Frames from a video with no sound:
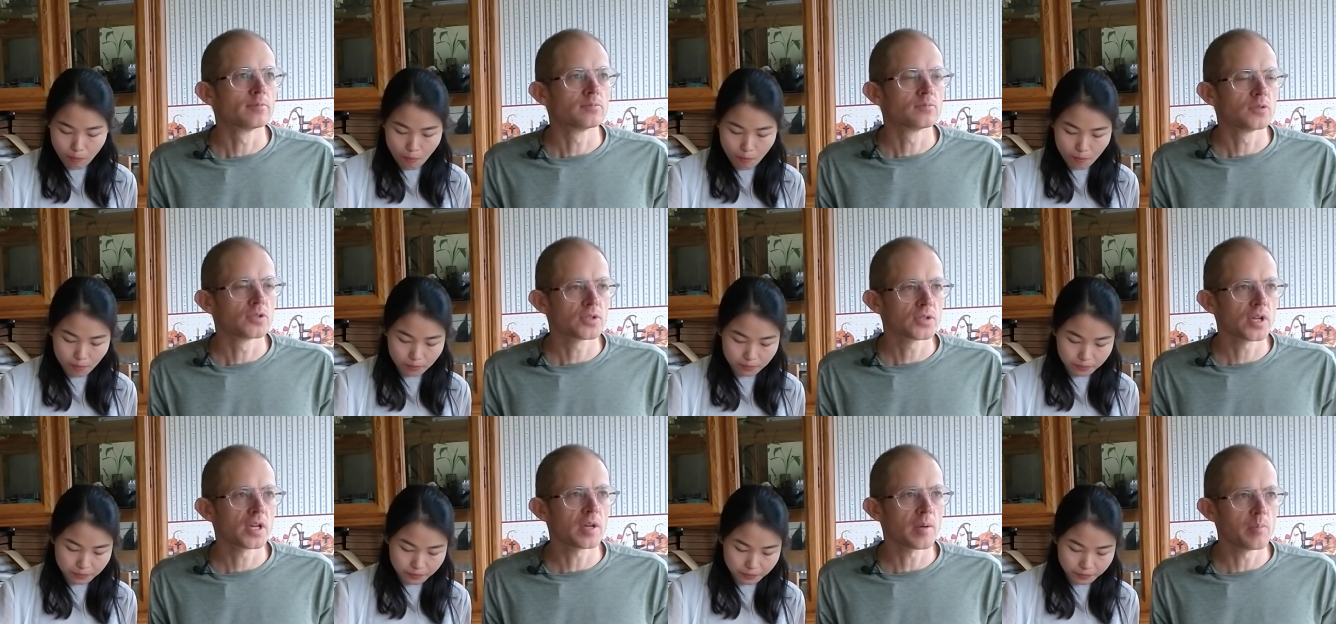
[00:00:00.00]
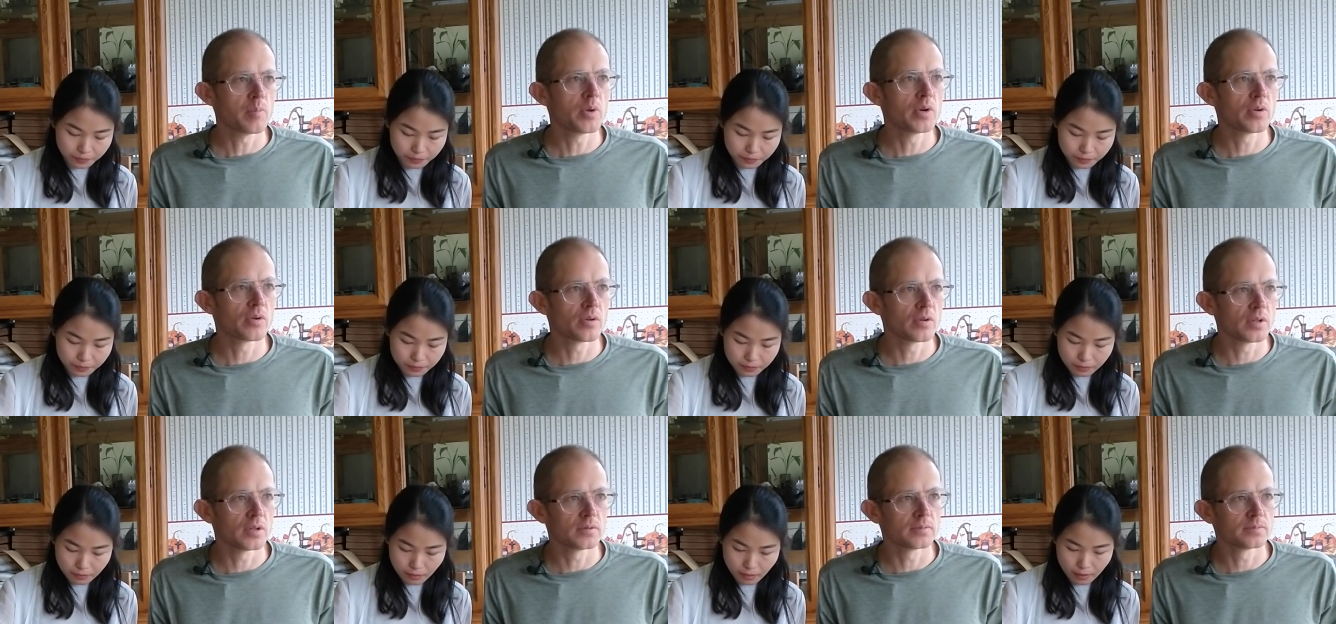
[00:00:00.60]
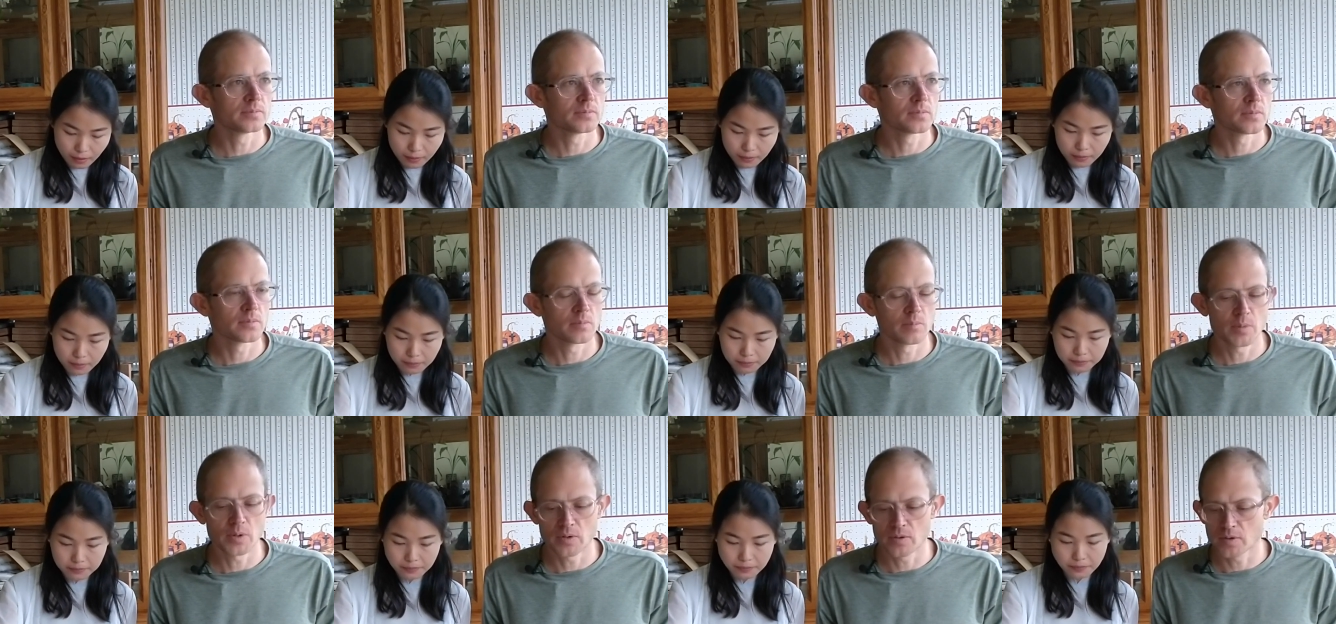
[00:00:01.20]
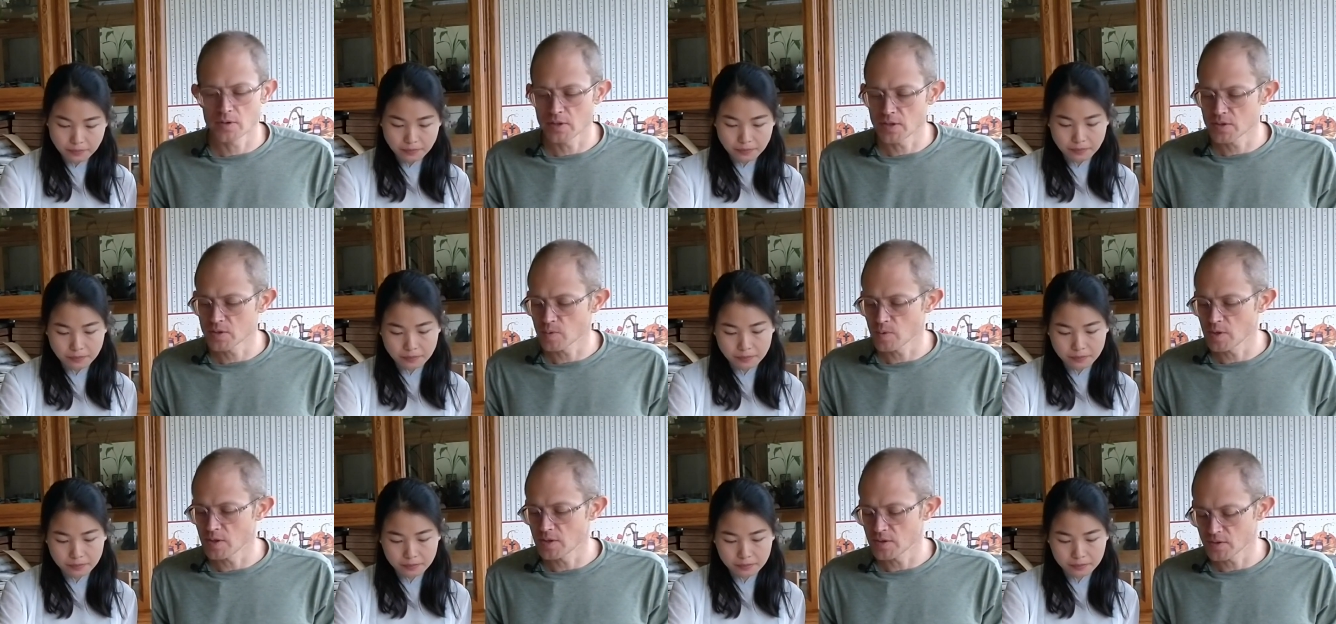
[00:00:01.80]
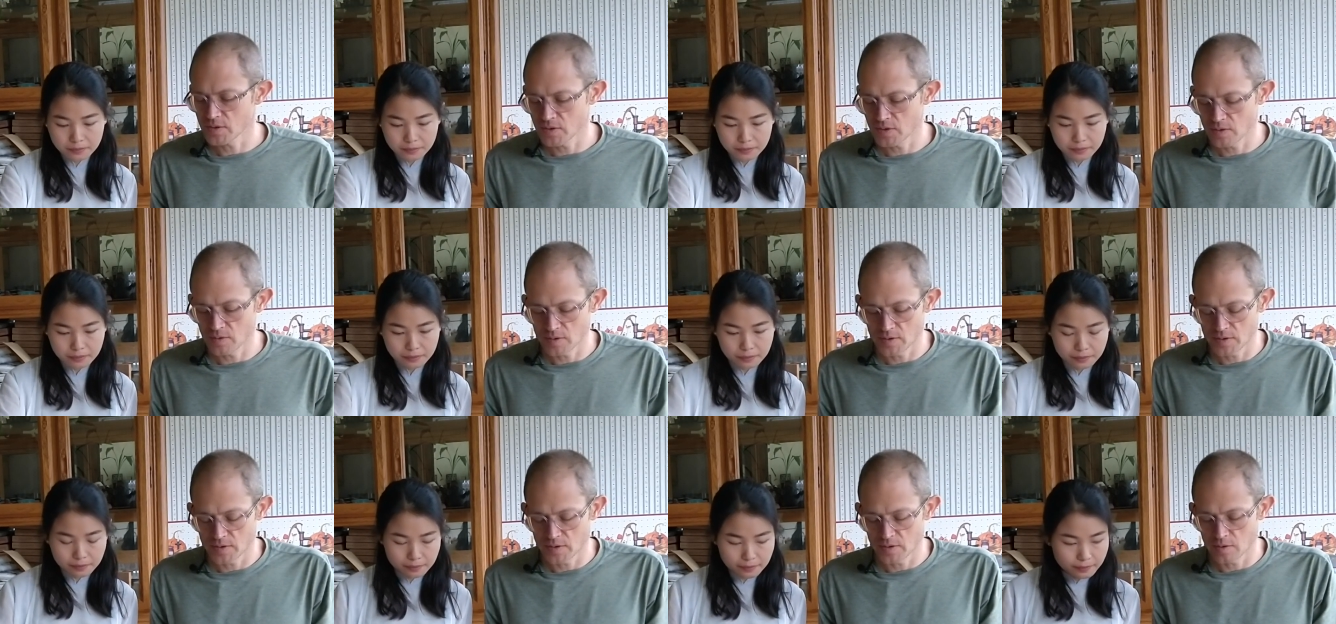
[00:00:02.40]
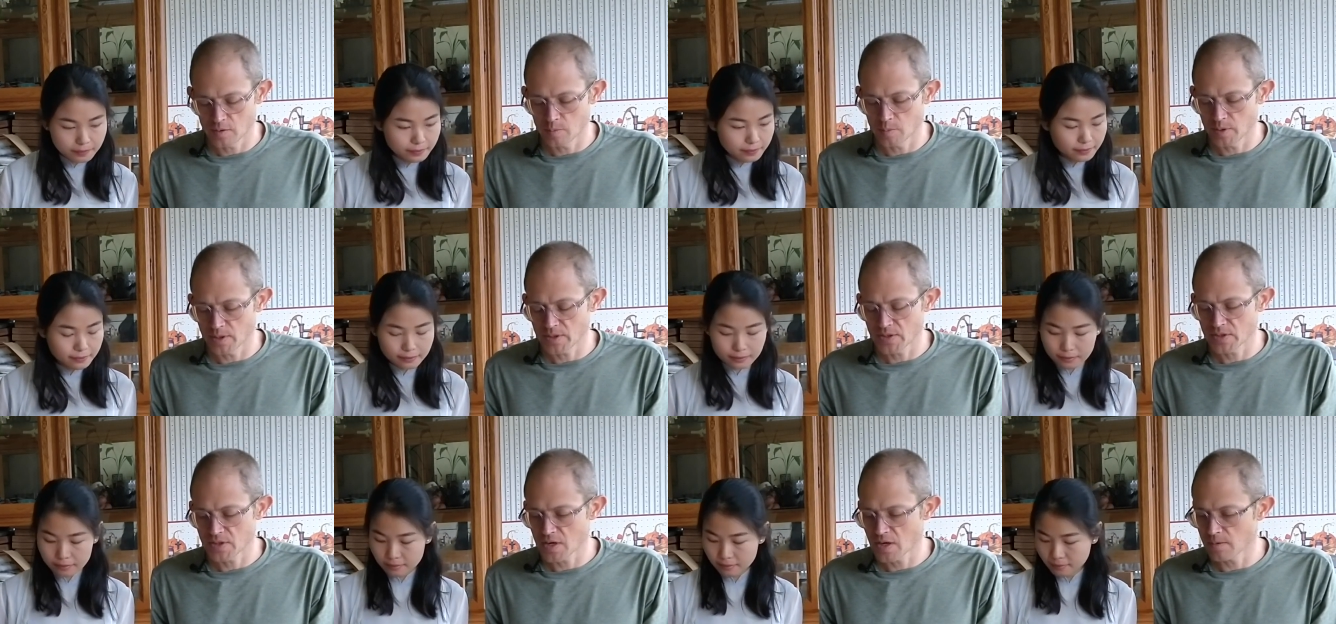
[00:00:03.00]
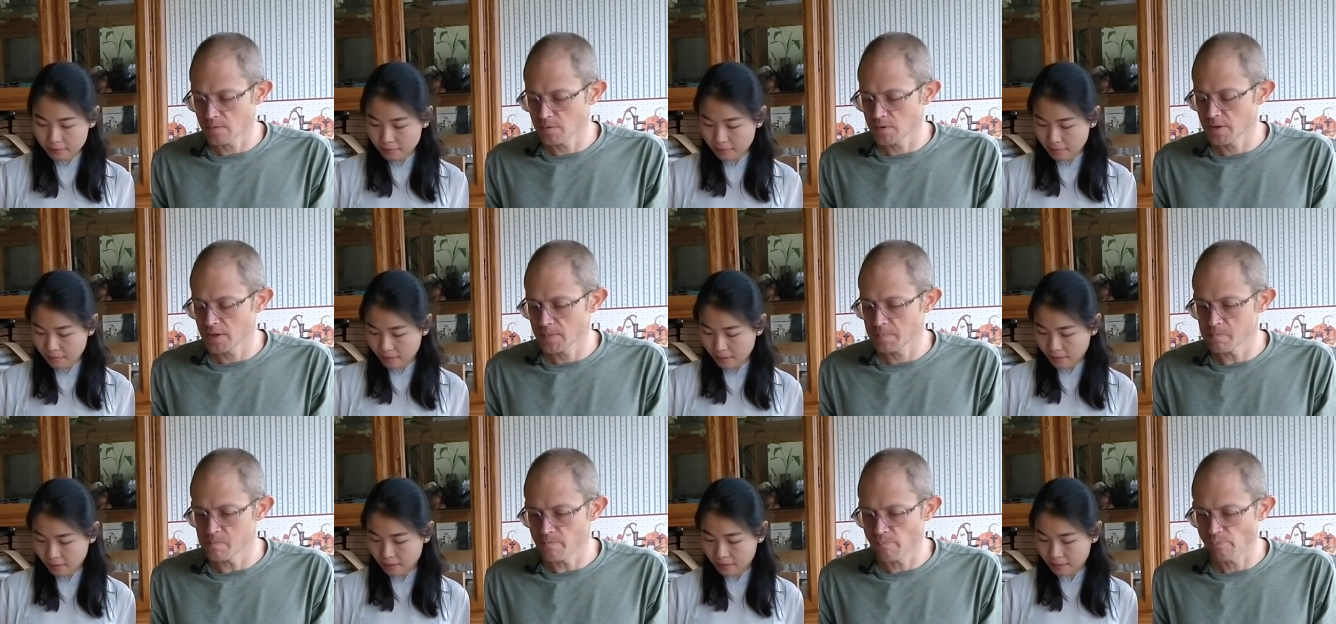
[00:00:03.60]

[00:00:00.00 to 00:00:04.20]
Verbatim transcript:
Speaker 1: There's like a mineral, minerally sweetness to it too, but it's not really